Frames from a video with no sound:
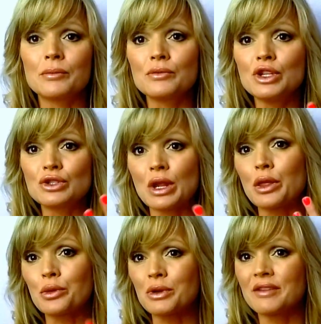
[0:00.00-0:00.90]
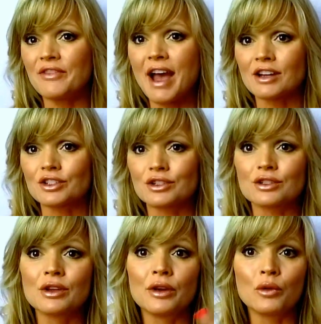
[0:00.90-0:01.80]
usually three
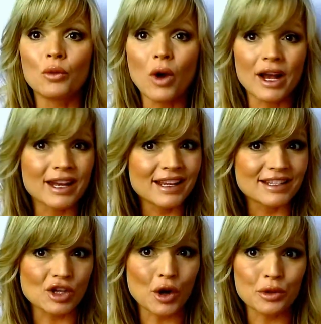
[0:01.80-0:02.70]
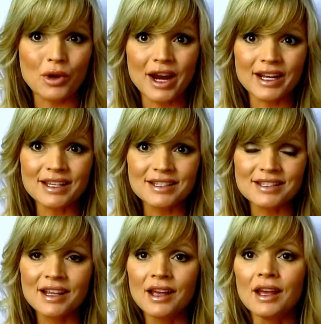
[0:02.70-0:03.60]
factors. One is arthritis.